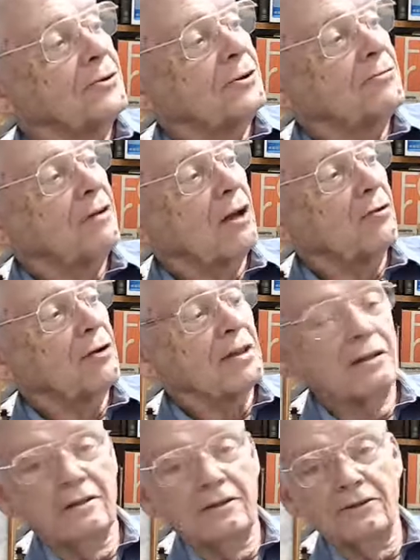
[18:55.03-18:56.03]
following
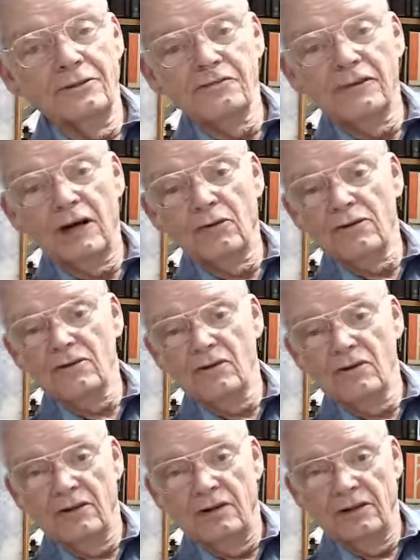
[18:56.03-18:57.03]
the
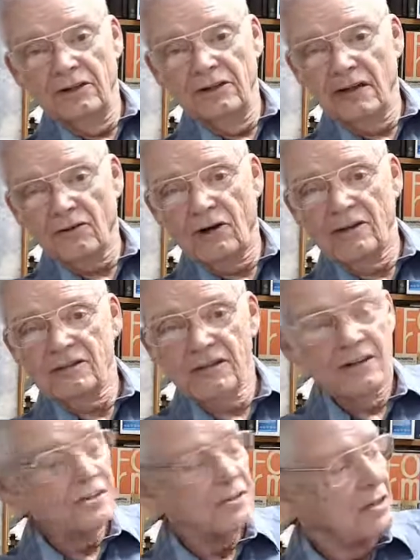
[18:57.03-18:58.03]
shore. You're not crossing
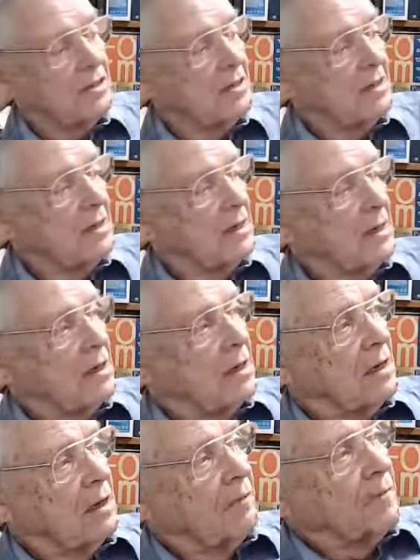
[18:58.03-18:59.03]
the sea.
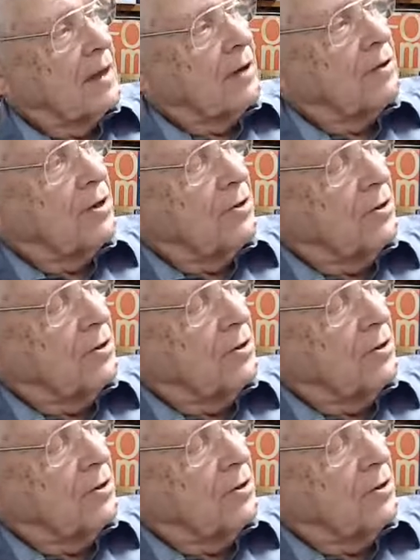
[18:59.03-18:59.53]
Now here you